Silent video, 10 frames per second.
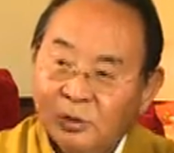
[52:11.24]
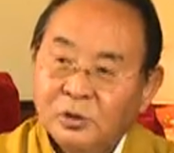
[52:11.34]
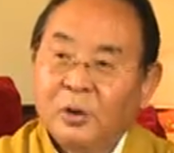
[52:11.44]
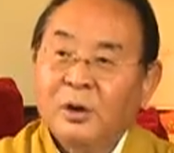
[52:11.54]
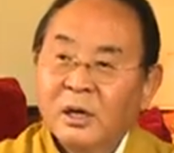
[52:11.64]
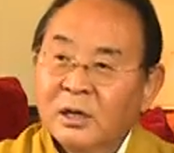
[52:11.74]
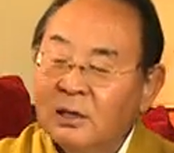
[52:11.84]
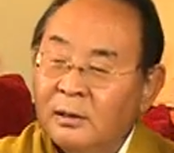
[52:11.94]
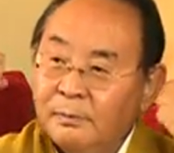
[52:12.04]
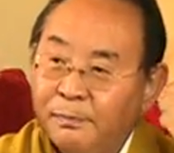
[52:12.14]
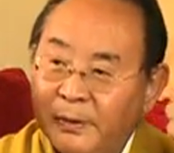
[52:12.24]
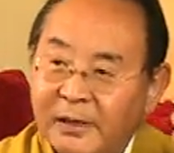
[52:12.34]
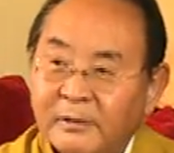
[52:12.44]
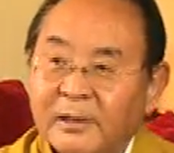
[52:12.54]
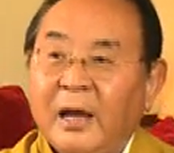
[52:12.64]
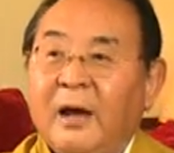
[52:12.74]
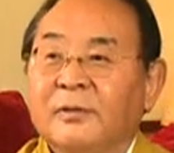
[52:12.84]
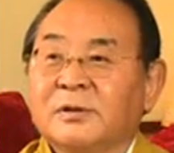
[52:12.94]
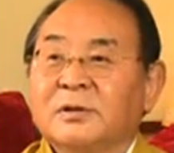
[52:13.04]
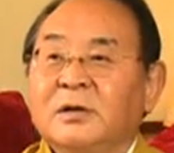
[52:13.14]
know complete
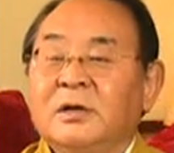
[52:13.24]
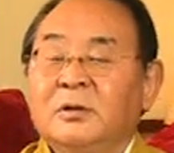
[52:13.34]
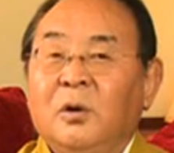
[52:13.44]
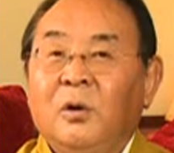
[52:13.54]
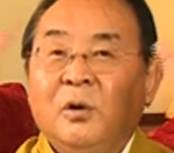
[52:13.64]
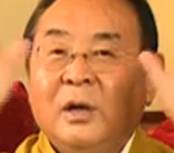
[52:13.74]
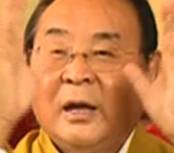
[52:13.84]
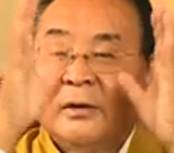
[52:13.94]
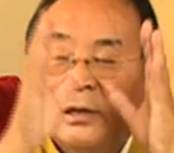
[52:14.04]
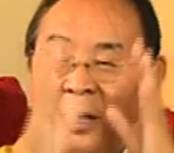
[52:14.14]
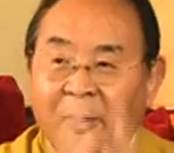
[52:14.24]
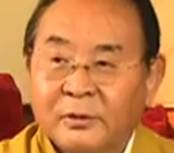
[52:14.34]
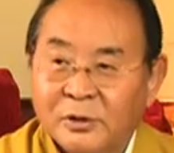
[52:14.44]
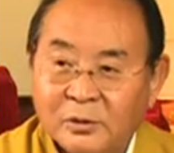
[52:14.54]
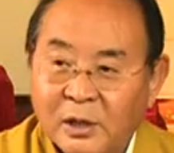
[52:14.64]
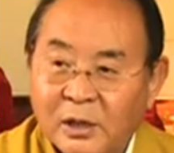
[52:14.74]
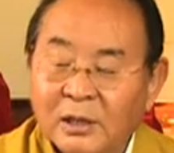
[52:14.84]
reliance. In all I rely on you.